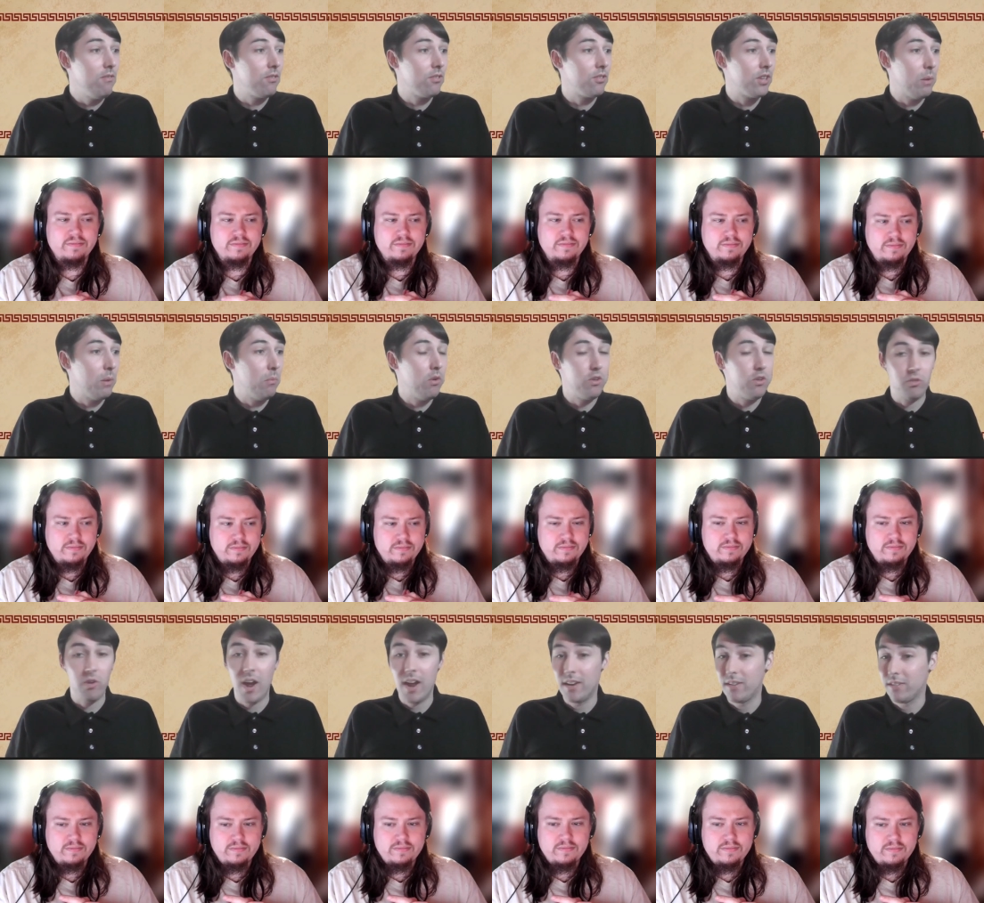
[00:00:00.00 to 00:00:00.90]
Speaker 1: someone
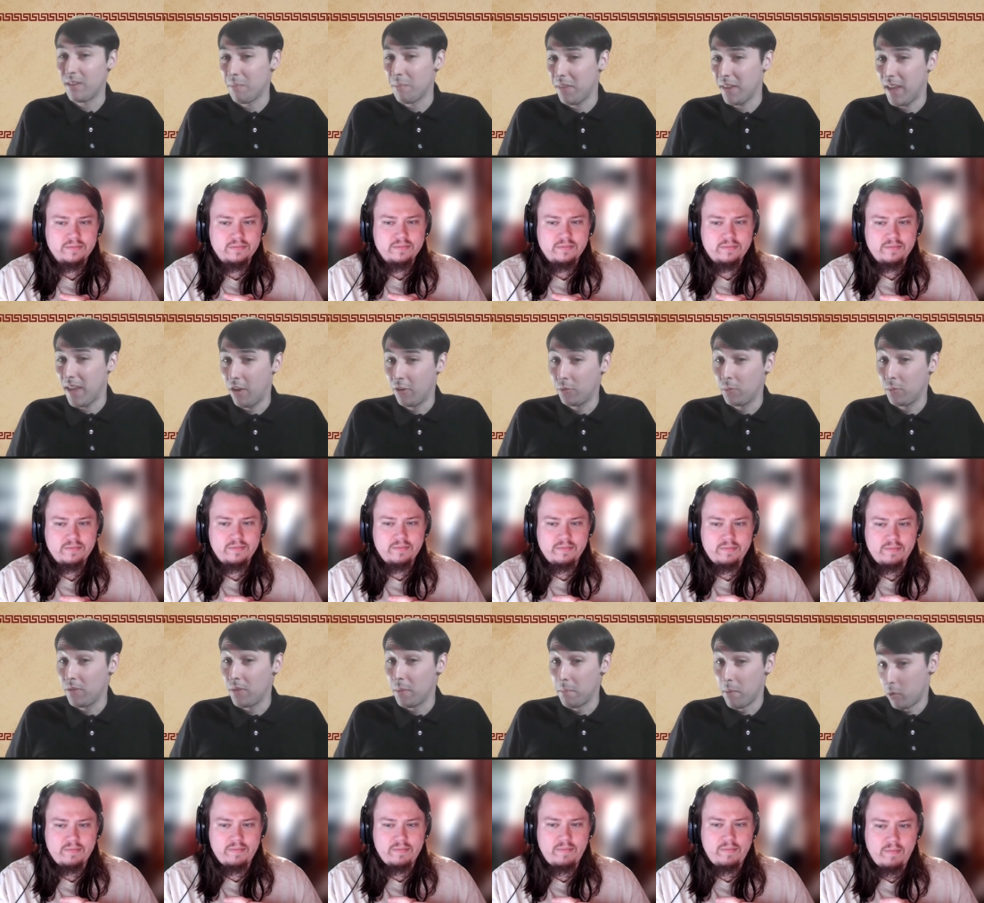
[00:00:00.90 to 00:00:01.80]
tried something else
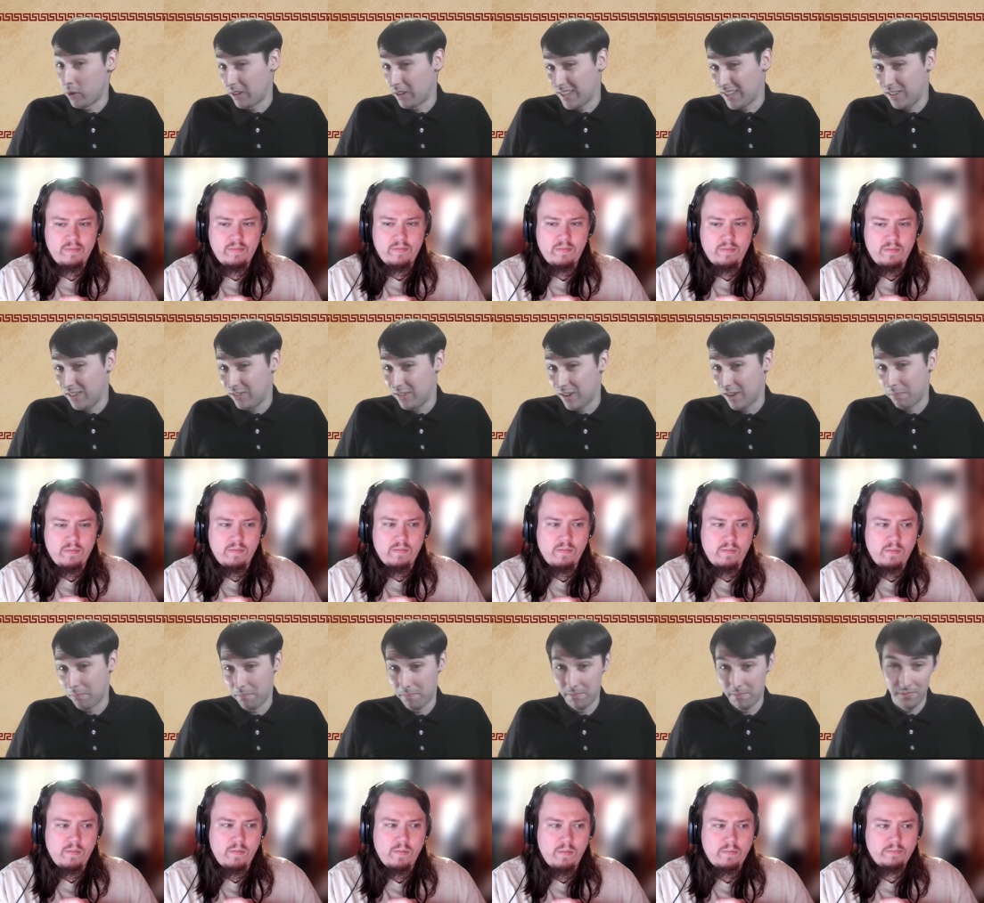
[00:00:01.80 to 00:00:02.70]
with the Mona Lisa
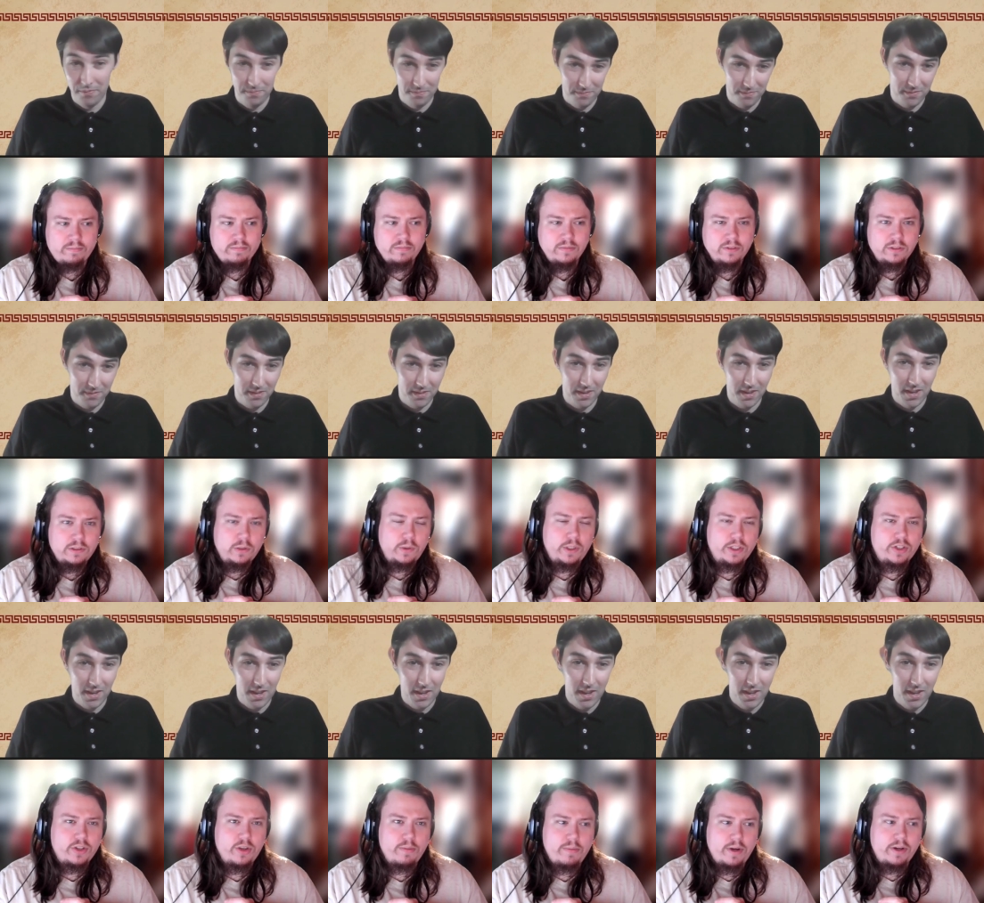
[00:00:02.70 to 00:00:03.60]

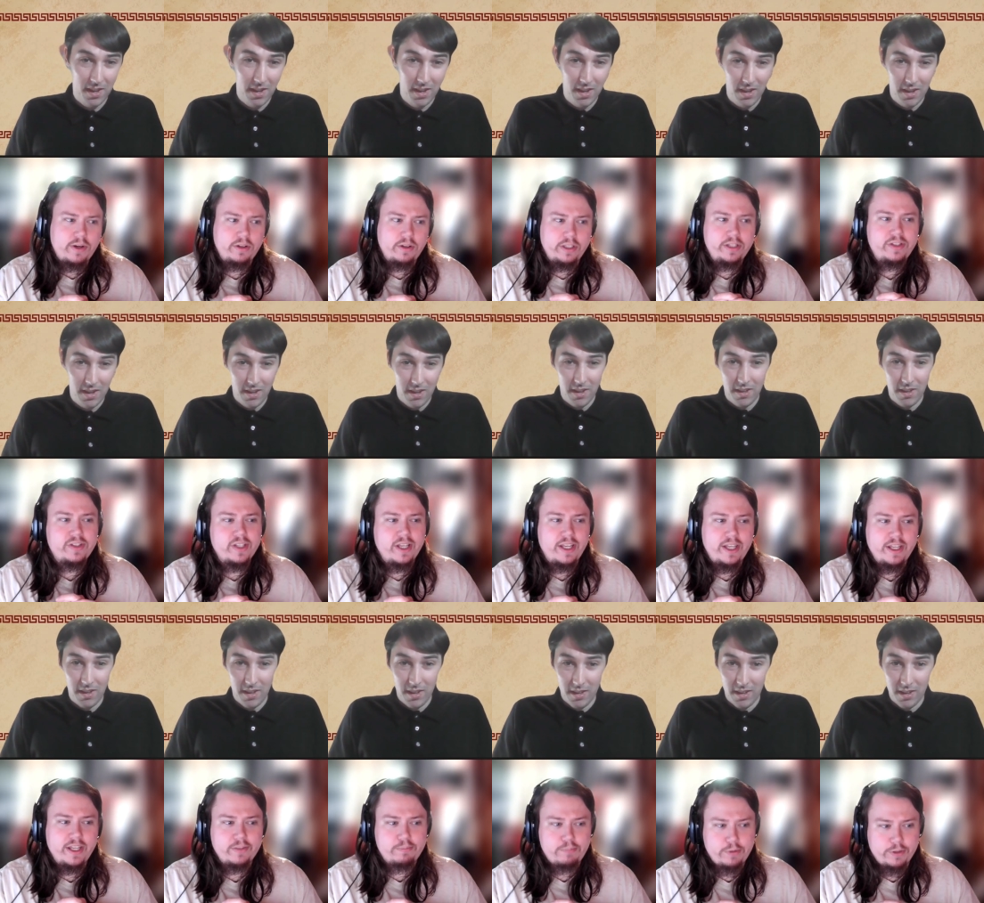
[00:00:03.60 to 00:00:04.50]
Speaker 2: which the Mona Lisa
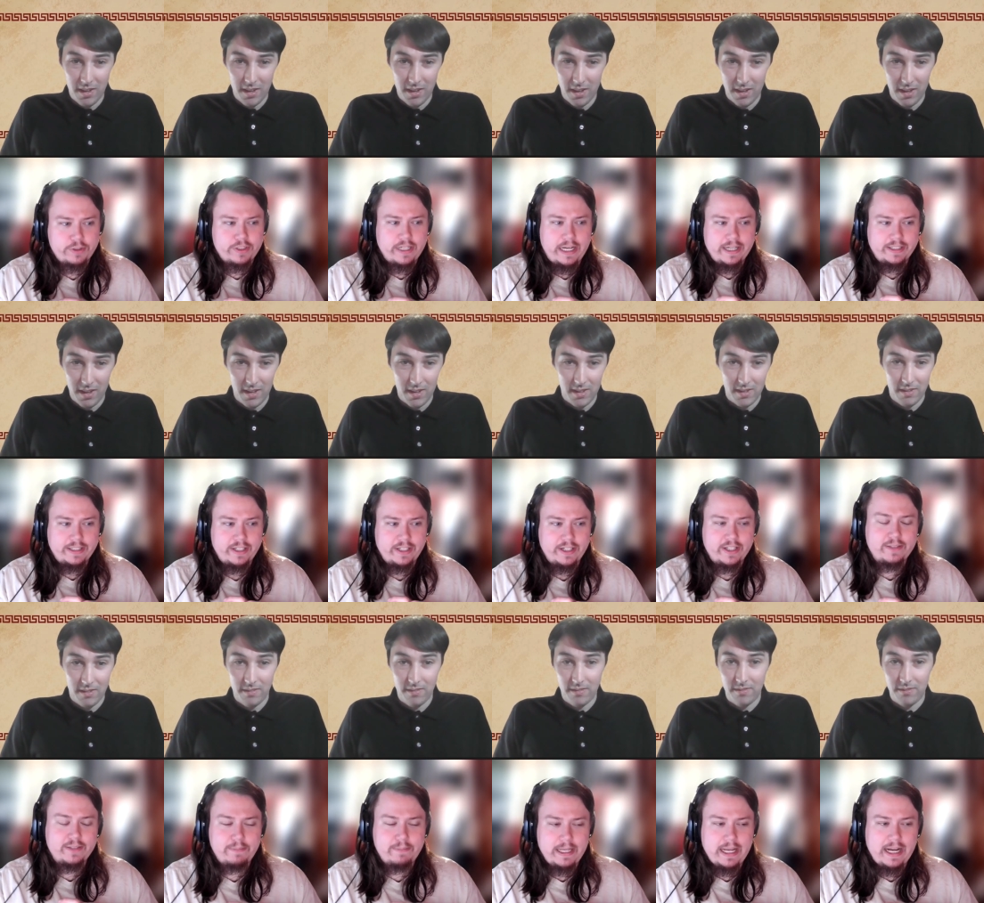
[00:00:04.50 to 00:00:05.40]
is protected. It's
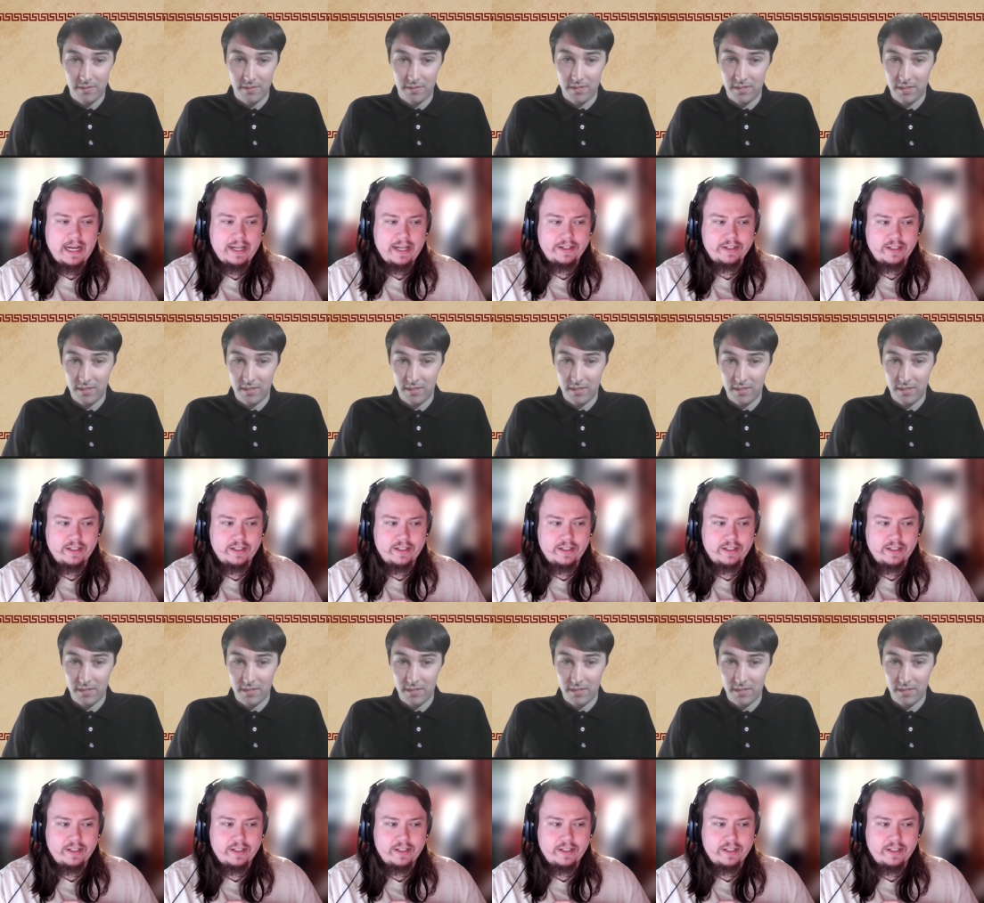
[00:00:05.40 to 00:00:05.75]
behind